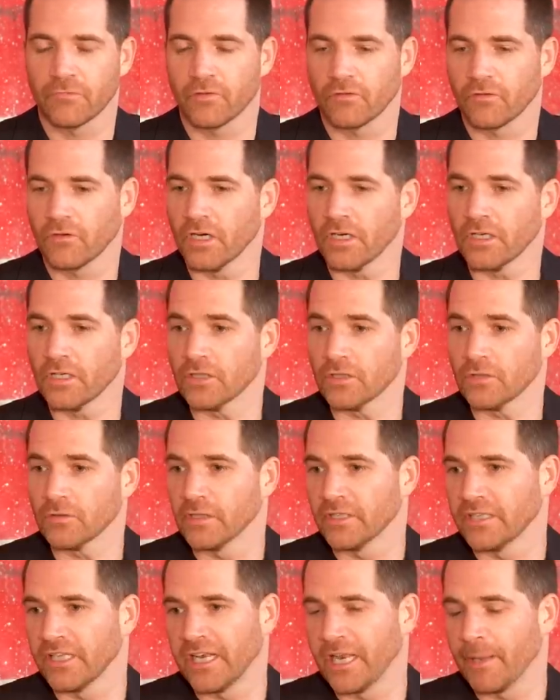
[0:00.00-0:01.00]

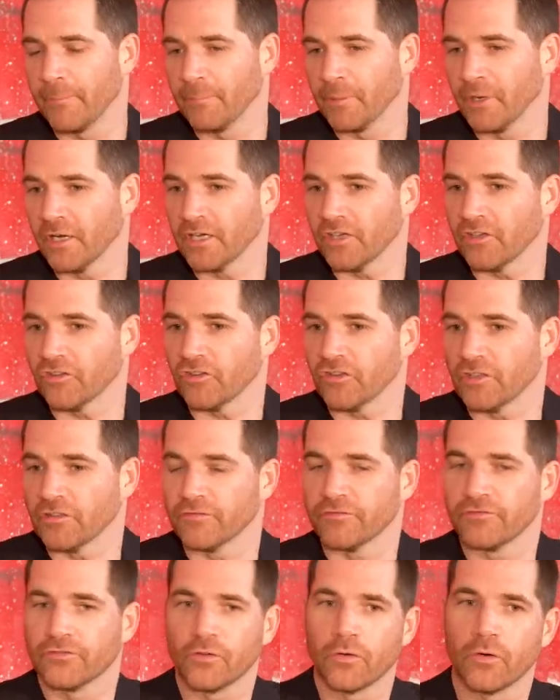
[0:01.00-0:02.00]
grow and then empires
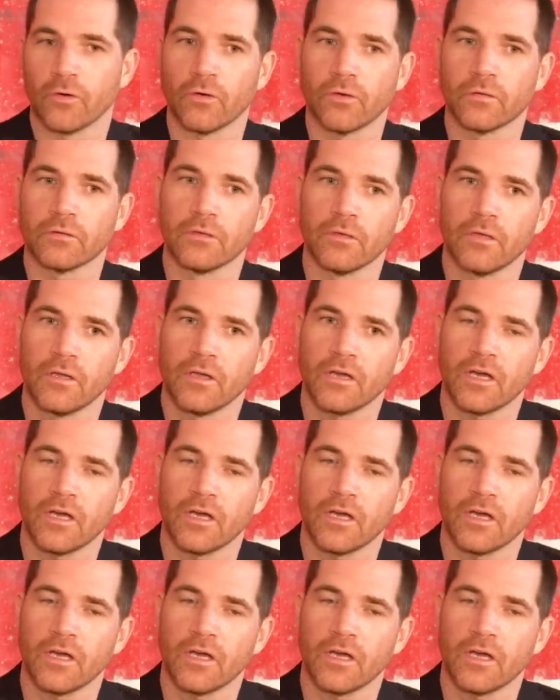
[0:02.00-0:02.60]
that fall?